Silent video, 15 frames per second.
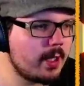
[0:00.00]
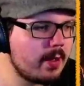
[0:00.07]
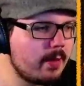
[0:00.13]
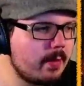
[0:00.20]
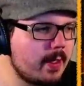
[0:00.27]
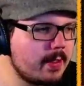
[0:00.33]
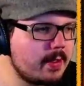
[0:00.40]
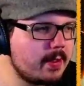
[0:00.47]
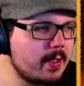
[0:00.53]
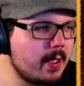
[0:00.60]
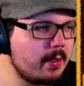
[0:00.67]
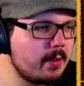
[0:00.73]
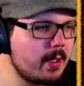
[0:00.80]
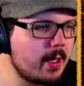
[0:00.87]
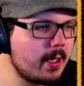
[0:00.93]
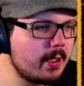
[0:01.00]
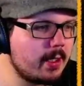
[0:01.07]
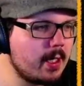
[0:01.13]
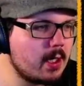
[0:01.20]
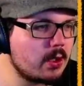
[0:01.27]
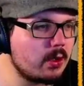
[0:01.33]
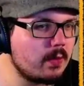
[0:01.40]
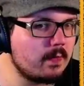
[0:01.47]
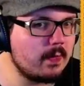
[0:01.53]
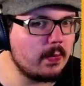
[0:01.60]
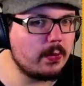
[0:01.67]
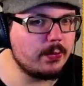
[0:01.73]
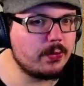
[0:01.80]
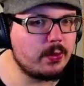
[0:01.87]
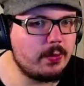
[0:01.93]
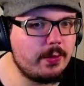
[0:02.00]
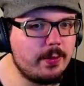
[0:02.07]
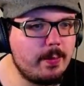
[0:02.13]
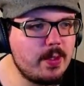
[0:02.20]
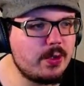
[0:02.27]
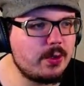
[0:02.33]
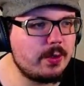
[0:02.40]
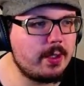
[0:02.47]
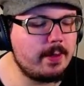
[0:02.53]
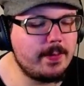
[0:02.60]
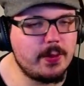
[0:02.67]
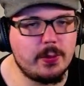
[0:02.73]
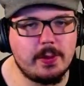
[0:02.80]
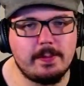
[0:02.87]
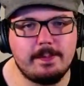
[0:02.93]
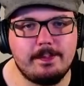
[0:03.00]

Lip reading: that that's done, and I can actually focus on the mission that I'm doing,